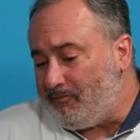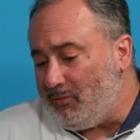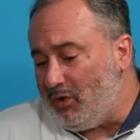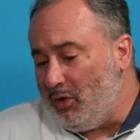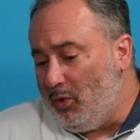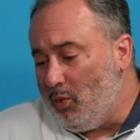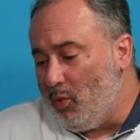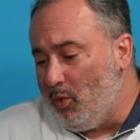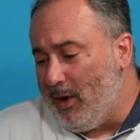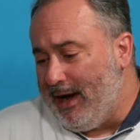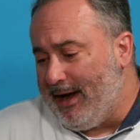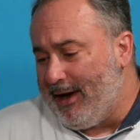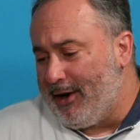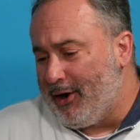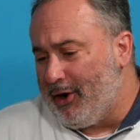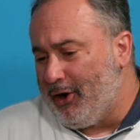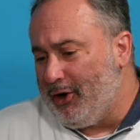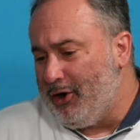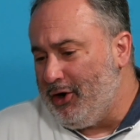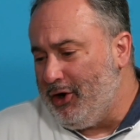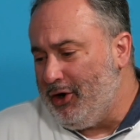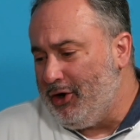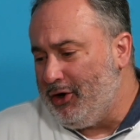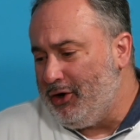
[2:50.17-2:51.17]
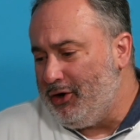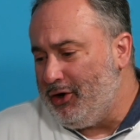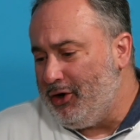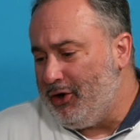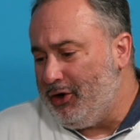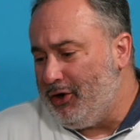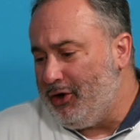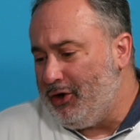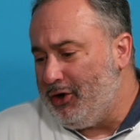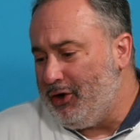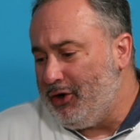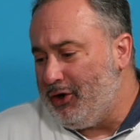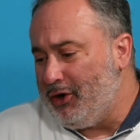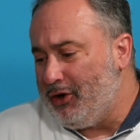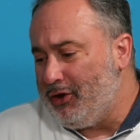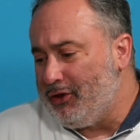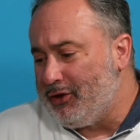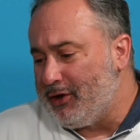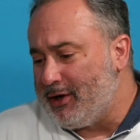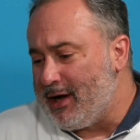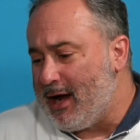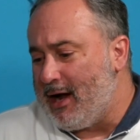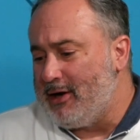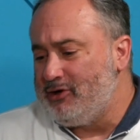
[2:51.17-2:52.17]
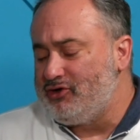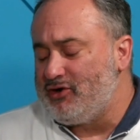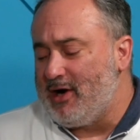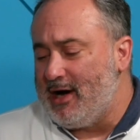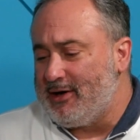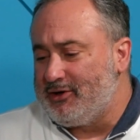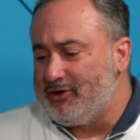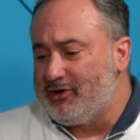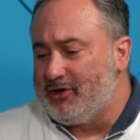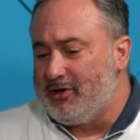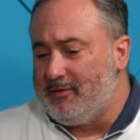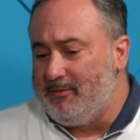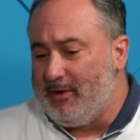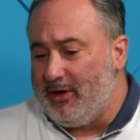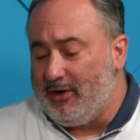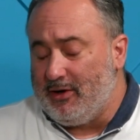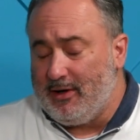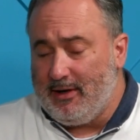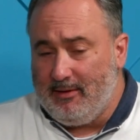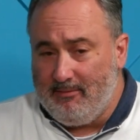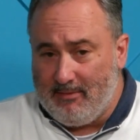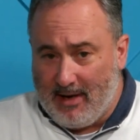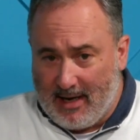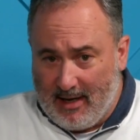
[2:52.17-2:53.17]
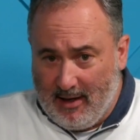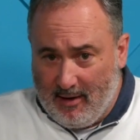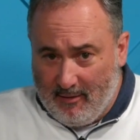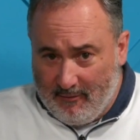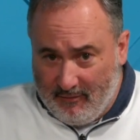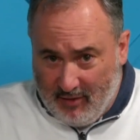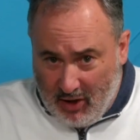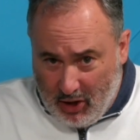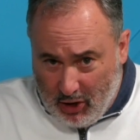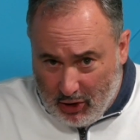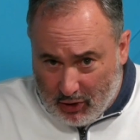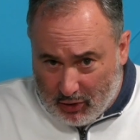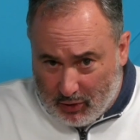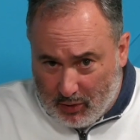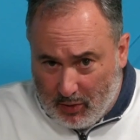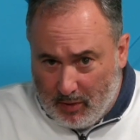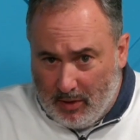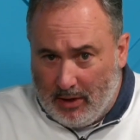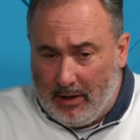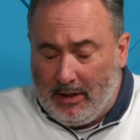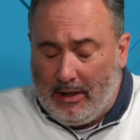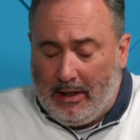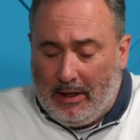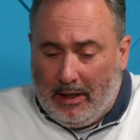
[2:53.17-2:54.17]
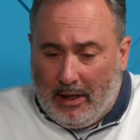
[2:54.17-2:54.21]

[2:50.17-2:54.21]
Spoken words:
where the contractor community, many of you,